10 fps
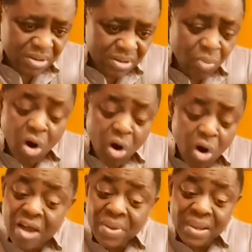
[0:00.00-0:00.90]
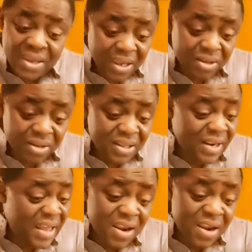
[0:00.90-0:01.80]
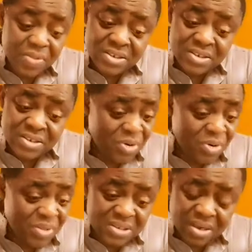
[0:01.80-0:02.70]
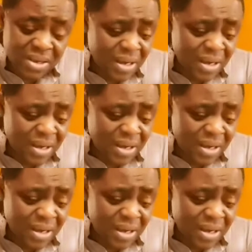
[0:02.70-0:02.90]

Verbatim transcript: More have been killed than at any other time during this, uh,